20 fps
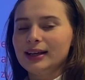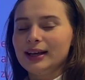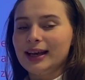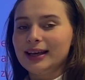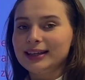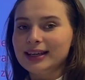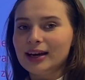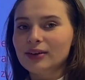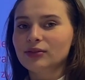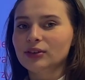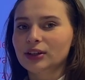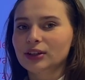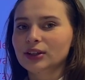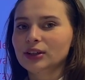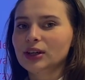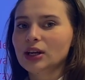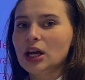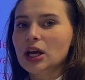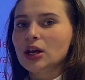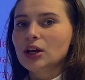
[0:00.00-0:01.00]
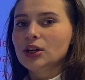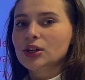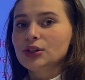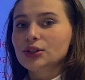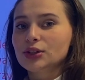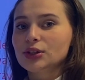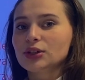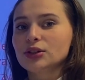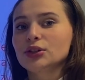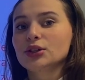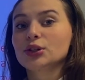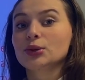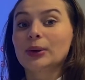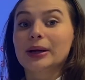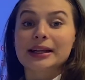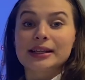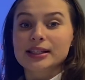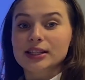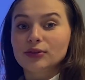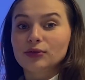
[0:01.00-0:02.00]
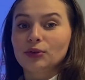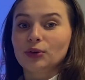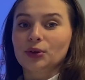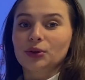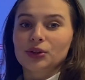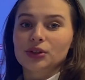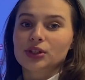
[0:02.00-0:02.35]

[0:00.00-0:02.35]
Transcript: 11 to 24.